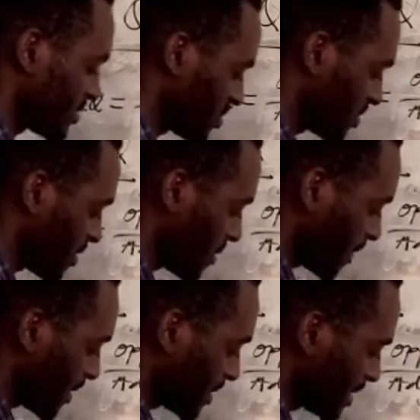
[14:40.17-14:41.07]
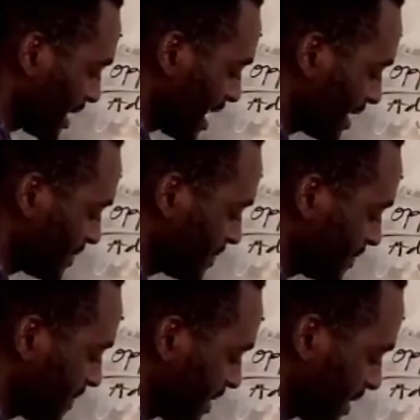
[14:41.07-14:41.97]
So tan
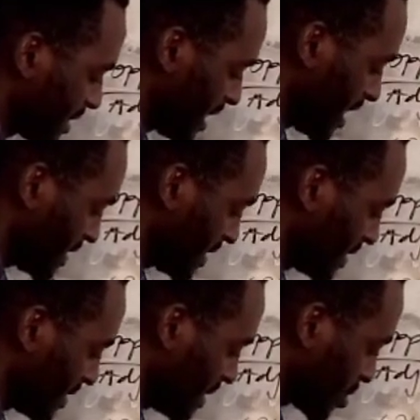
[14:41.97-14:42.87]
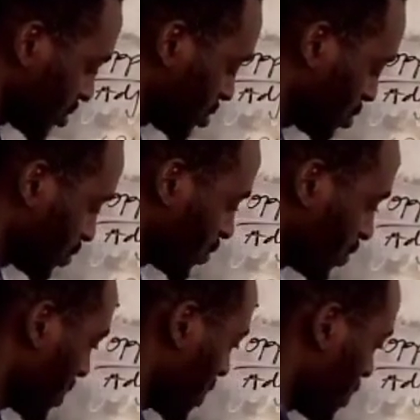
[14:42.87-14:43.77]
theta is equal to
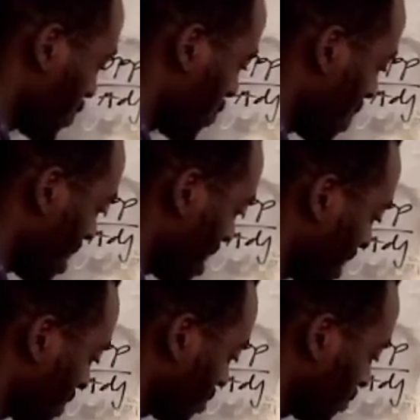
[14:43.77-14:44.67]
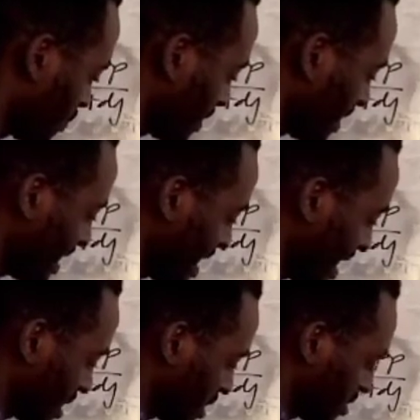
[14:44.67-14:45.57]
y over x.